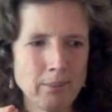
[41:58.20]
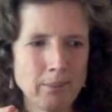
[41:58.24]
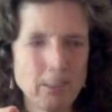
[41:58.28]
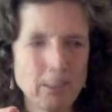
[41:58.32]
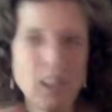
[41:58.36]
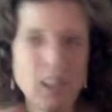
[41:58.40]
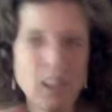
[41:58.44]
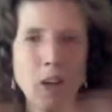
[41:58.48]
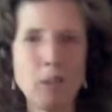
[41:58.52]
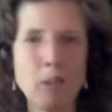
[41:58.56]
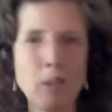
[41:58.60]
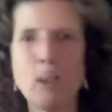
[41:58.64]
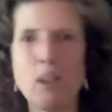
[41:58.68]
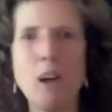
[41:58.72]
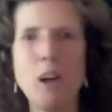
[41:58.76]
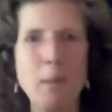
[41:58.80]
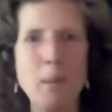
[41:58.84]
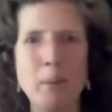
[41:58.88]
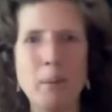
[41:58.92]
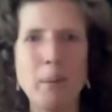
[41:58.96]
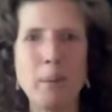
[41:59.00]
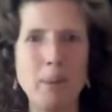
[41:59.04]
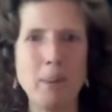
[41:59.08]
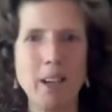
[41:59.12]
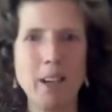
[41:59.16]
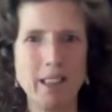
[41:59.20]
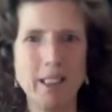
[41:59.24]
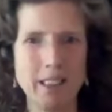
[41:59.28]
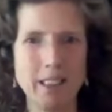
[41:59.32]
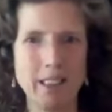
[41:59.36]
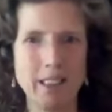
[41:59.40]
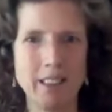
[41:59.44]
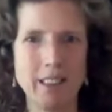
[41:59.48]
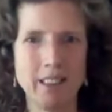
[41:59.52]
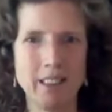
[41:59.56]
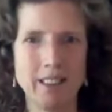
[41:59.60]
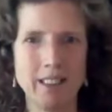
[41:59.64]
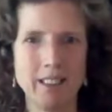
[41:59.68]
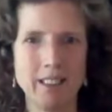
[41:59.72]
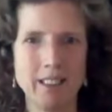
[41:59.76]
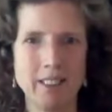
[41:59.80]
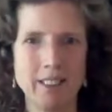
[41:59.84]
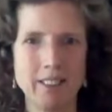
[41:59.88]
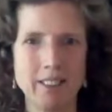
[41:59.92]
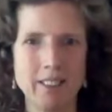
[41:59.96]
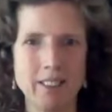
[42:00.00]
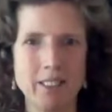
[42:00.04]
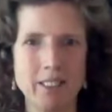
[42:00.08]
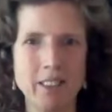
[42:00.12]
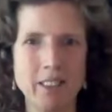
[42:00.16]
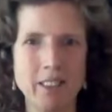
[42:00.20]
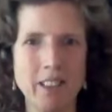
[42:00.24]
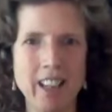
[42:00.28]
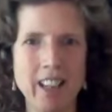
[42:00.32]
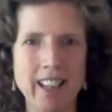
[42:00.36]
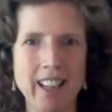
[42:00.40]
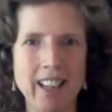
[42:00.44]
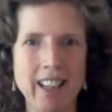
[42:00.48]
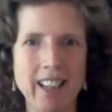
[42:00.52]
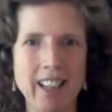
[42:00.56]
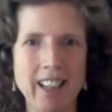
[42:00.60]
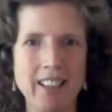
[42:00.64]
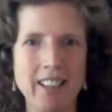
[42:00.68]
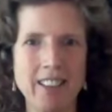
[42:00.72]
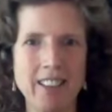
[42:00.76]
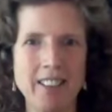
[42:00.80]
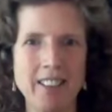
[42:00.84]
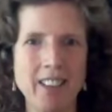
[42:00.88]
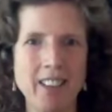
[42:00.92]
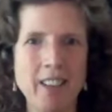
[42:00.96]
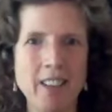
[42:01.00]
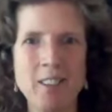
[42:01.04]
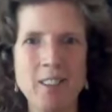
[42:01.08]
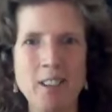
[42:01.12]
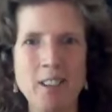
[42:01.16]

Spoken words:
don't compromise, or like never